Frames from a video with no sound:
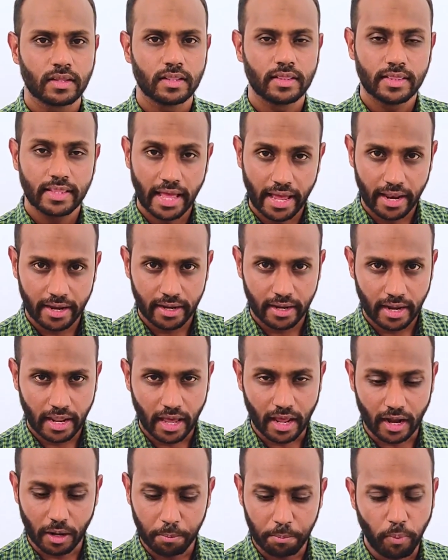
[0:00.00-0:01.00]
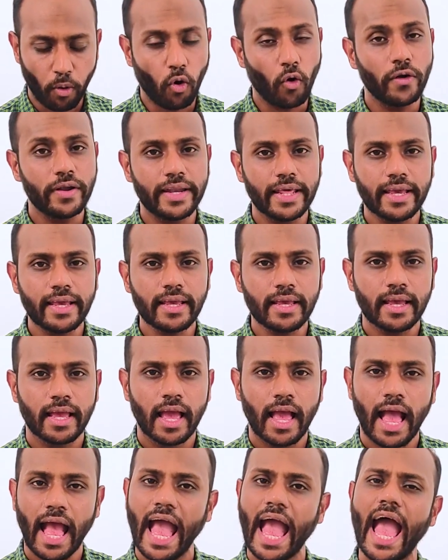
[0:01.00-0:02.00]
then reporting
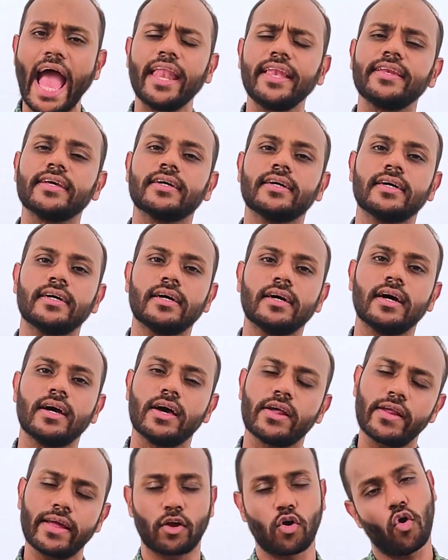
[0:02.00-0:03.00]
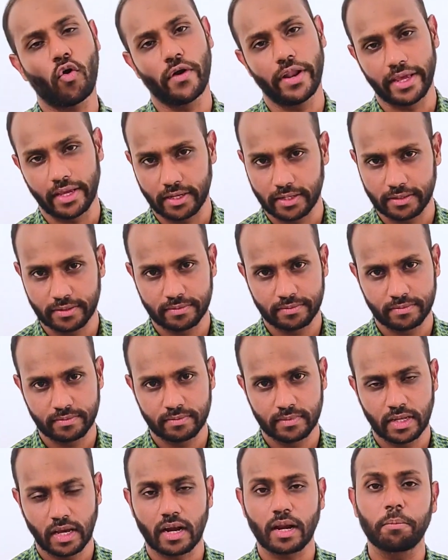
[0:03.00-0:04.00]
and recording.
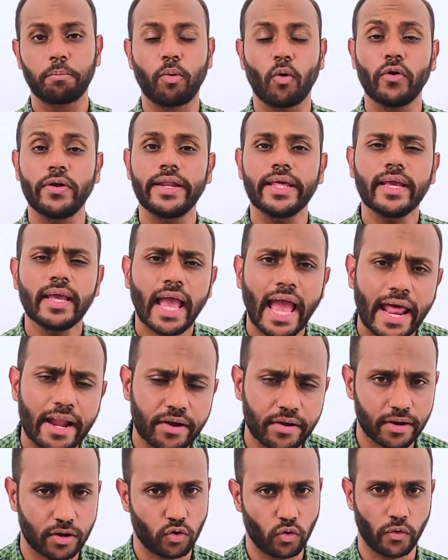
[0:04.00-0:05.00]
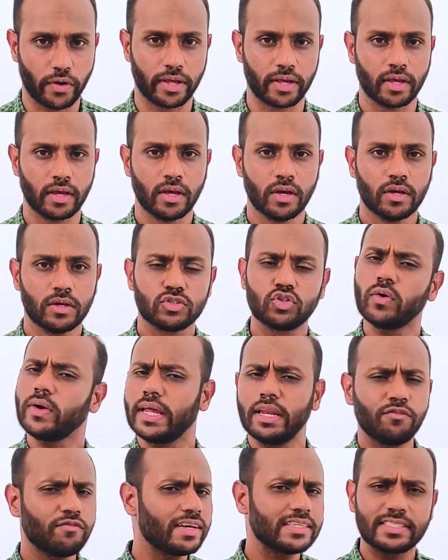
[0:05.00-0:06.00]
Reporting and recording. So
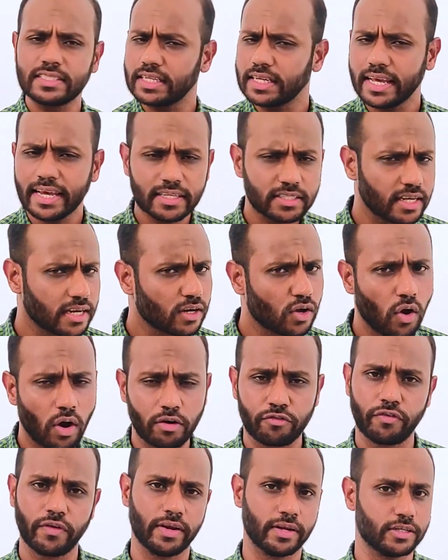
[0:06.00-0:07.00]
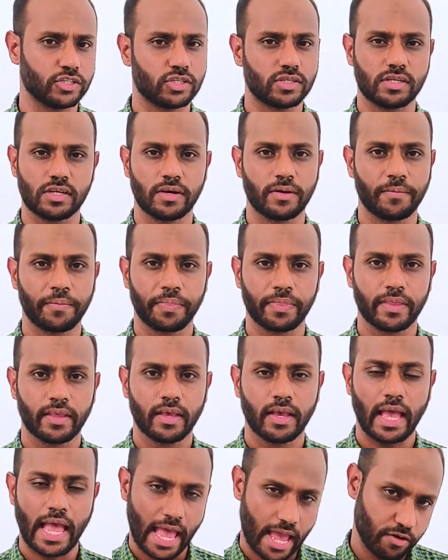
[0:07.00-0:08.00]
investigation got finished,
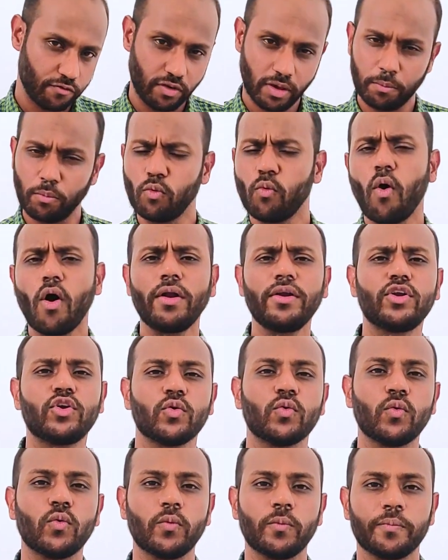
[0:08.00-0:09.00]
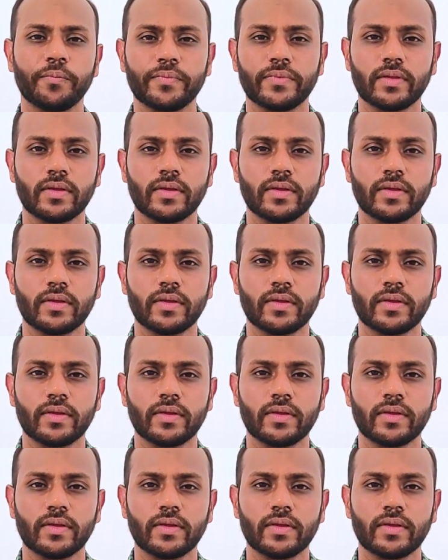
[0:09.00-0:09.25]
and we move on to